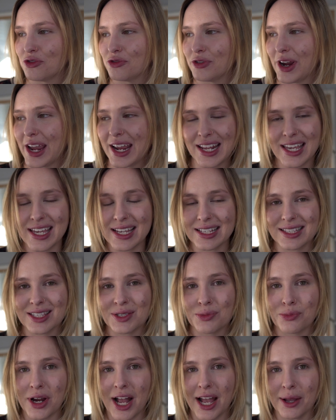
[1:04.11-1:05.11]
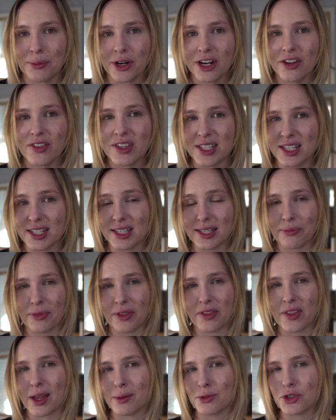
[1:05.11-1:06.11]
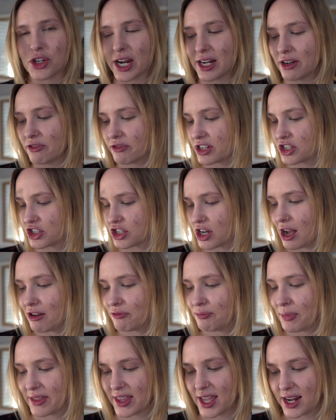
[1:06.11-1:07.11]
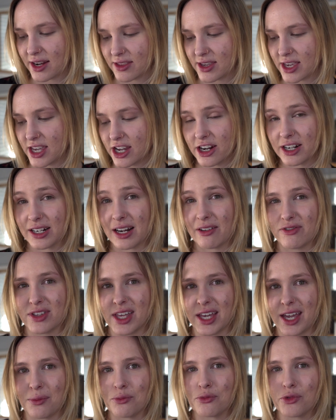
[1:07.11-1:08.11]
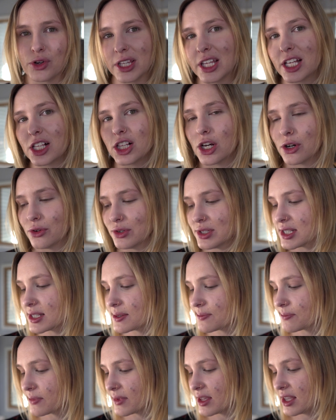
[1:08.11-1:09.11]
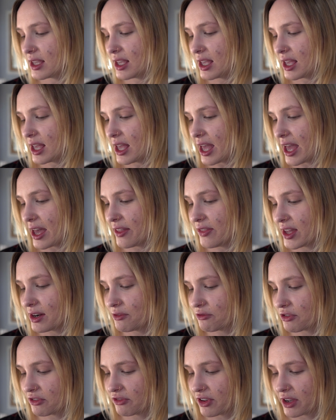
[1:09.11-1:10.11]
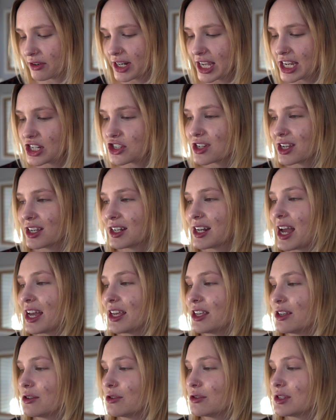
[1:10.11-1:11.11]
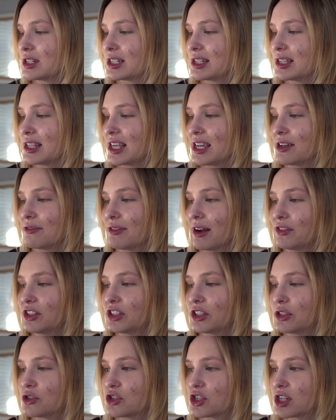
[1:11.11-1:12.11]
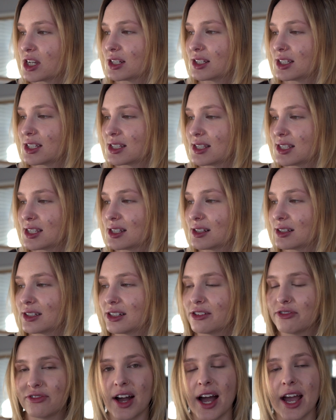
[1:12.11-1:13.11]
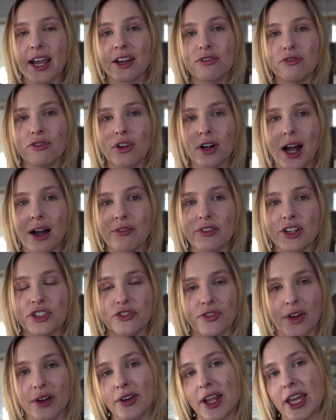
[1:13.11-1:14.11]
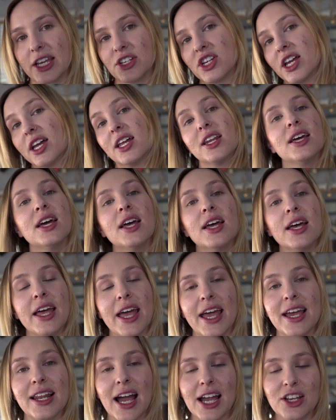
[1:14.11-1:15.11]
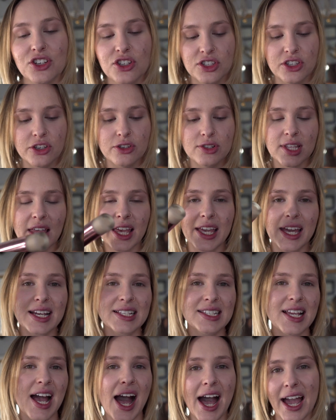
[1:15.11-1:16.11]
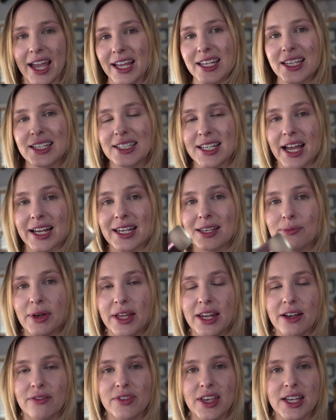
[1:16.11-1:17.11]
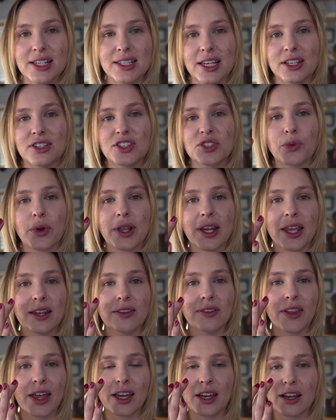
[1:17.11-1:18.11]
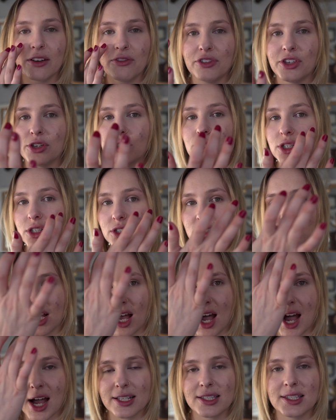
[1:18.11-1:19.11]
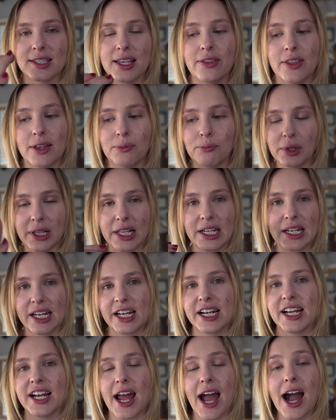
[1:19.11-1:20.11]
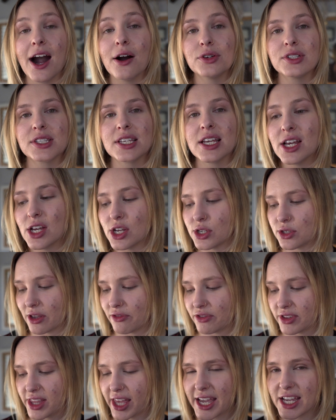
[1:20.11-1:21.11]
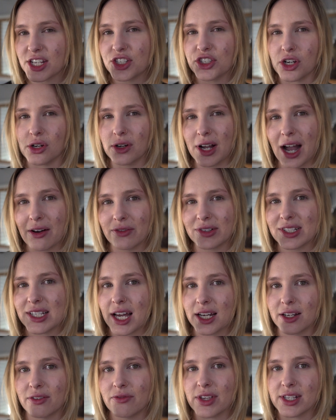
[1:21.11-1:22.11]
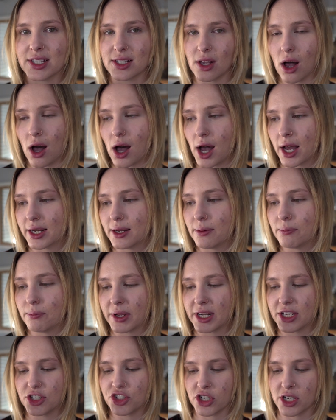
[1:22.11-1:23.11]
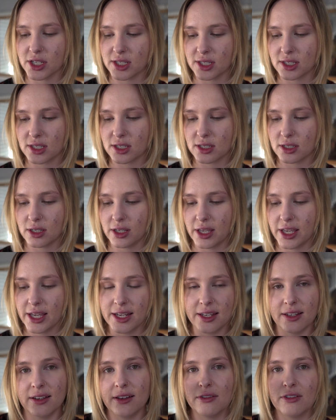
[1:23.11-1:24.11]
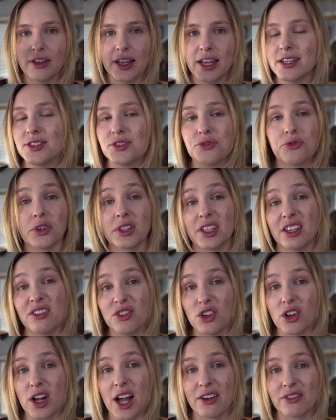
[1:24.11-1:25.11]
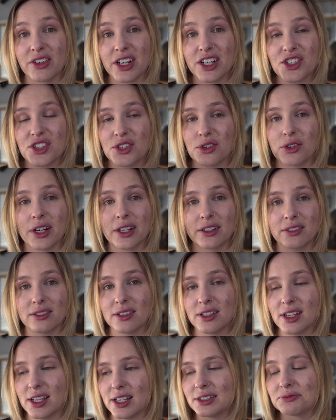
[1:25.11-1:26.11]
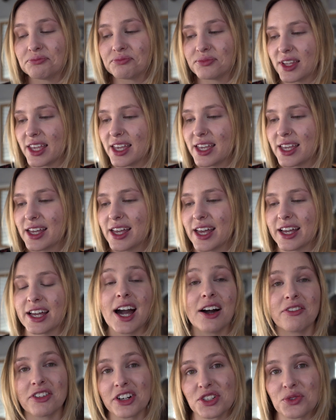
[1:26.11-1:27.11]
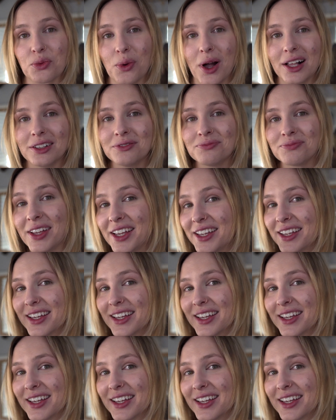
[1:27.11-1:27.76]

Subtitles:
Radiance Primer. This is something that I'm trying to finish off by the end of the year, and I feel like I'm really close. And then for foundation, I used the Revolution Conceal and Define Full Coverage Foundation, and I just used like a tiny bit of this. I just went in like a few little dots and then blended it out. So I feel like I don't have a ton of this on, but it is really full coverage, so it covers well.